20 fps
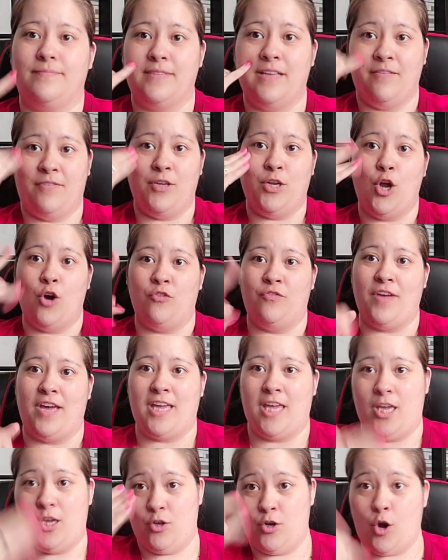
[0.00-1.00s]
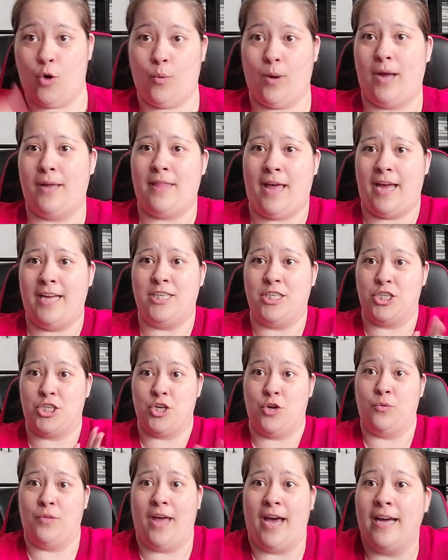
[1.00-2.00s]
If you know Vicky, you know why I just
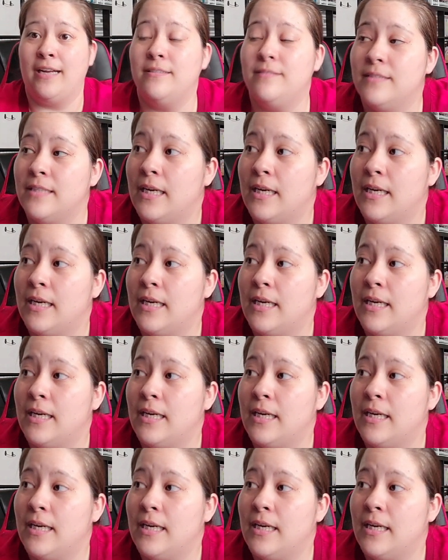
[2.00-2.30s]
showed that.